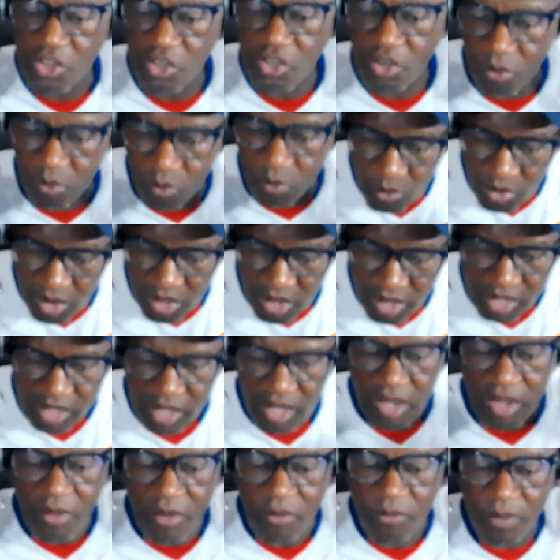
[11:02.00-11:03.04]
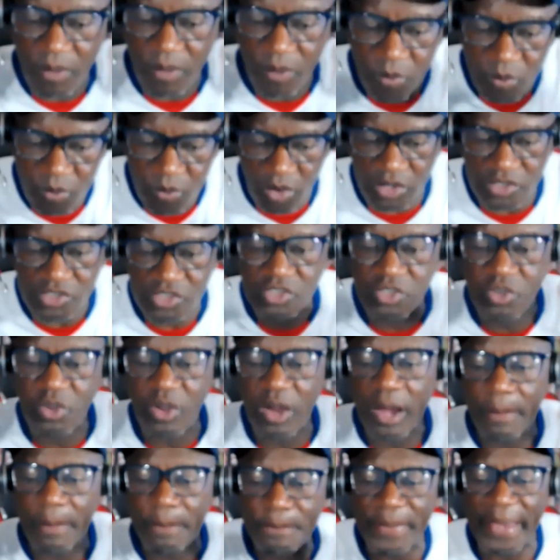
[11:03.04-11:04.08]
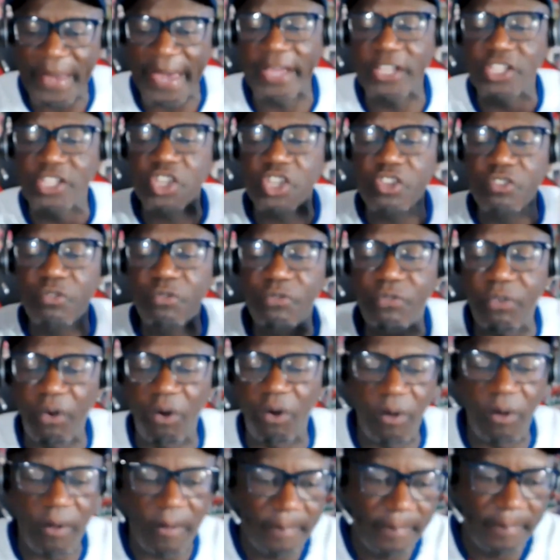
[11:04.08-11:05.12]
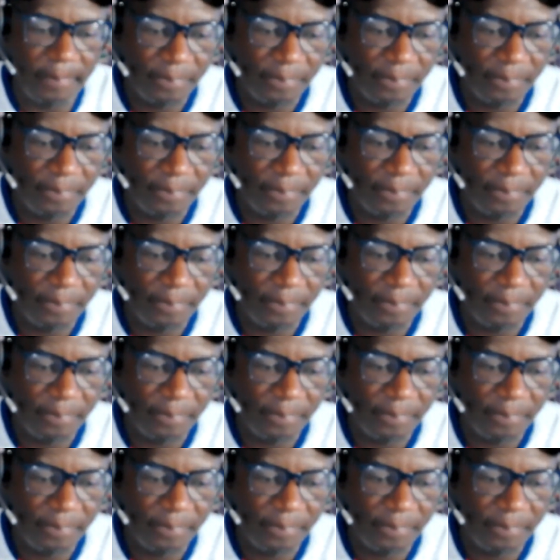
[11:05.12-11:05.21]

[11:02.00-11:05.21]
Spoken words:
your work for what you are paid for.